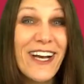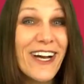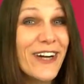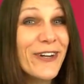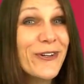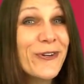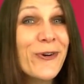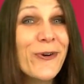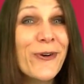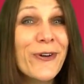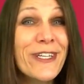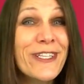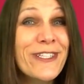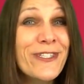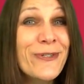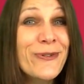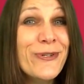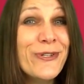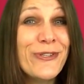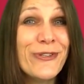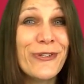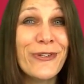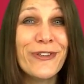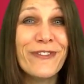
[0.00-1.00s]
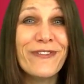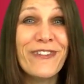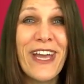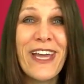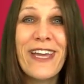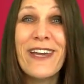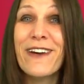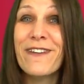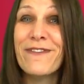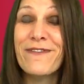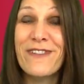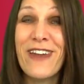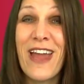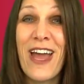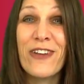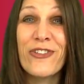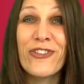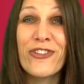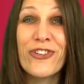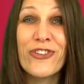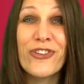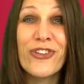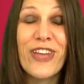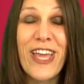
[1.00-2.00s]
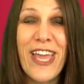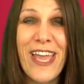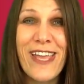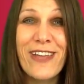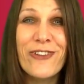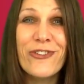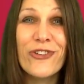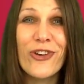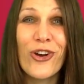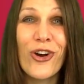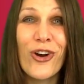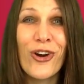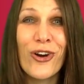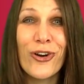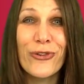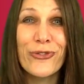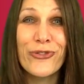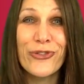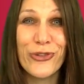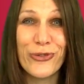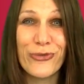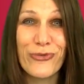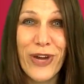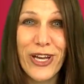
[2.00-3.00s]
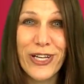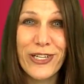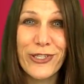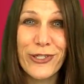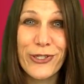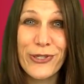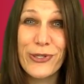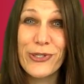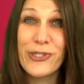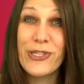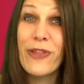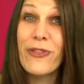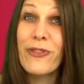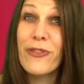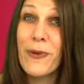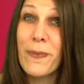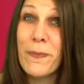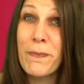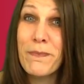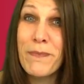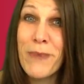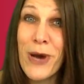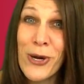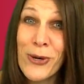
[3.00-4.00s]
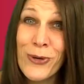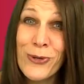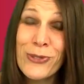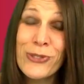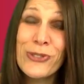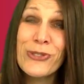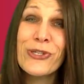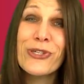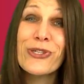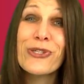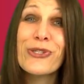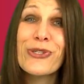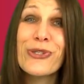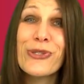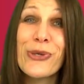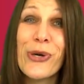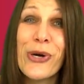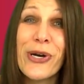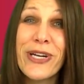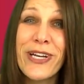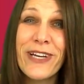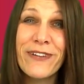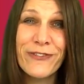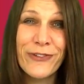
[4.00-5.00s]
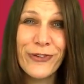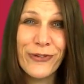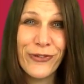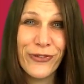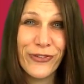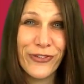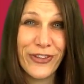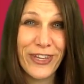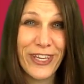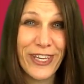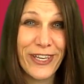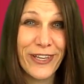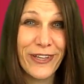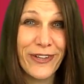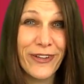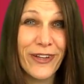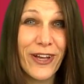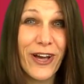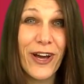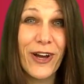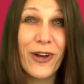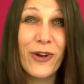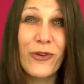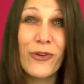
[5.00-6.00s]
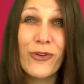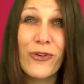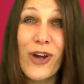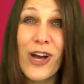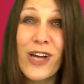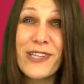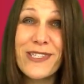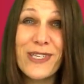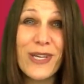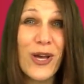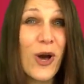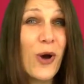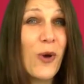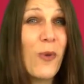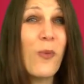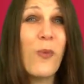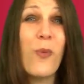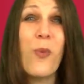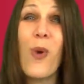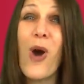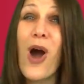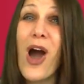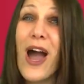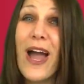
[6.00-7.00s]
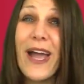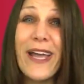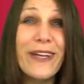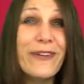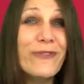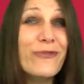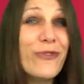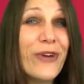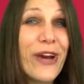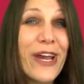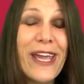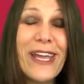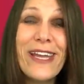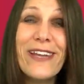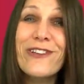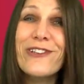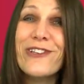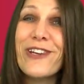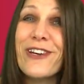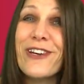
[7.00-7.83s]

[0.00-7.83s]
According to a survey of national HR directors, the most sought after skill across a wide range